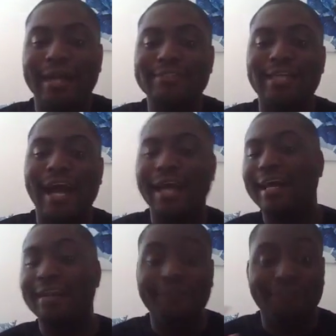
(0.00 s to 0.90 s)
I was like, I
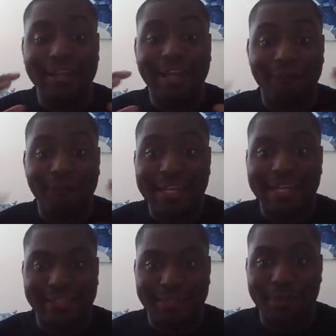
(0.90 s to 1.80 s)
got it. When he
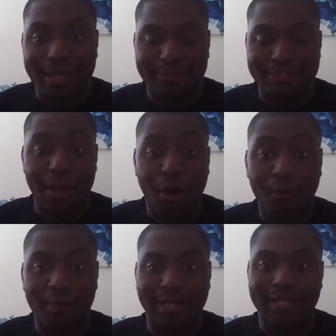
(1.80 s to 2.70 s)
got the pin, I was like,
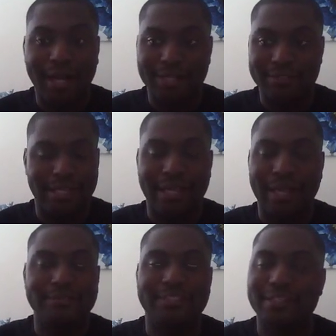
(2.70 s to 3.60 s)
oh my gosh. Like,
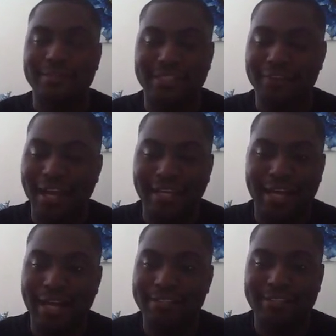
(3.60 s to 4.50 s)
I was thinking to myself, I
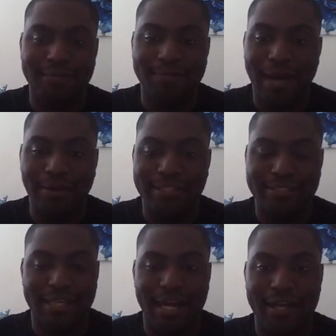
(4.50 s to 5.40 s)
got to stop doubting
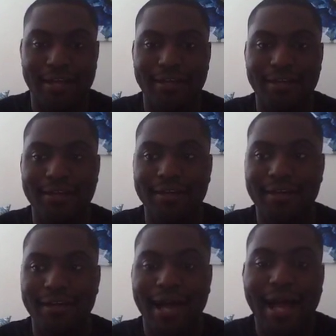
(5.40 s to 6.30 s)
this guy.
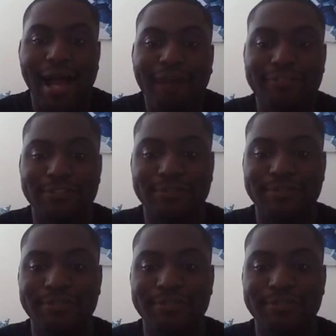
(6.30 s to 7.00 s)
I have to.